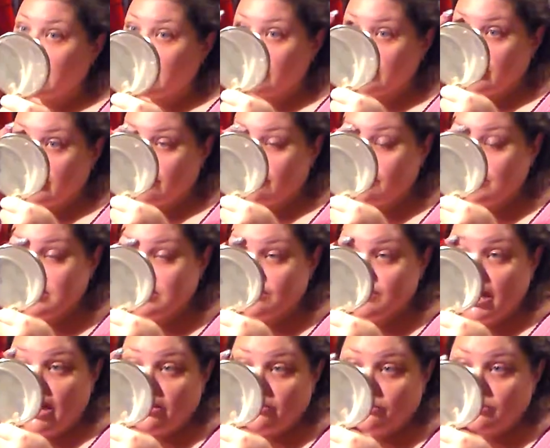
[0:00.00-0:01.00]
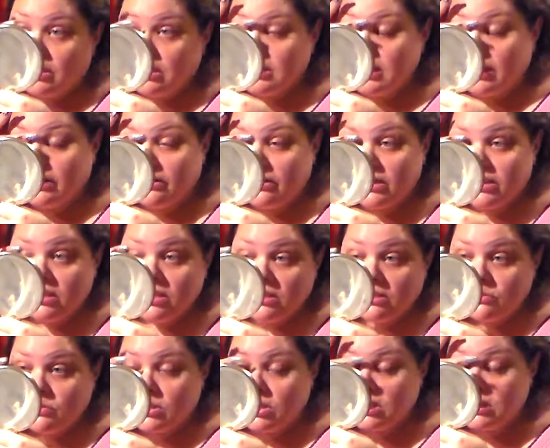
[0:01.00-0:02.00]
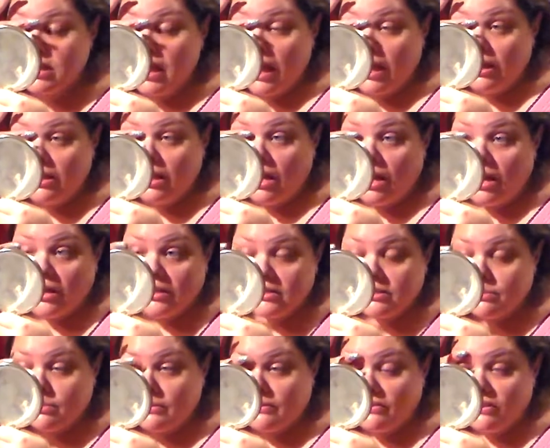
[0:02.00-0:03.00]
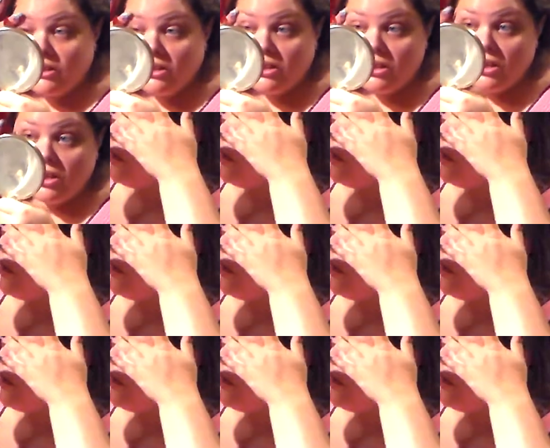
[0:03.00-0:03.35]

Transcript: and gave me some Halloween decorations, which is hella awesome of her.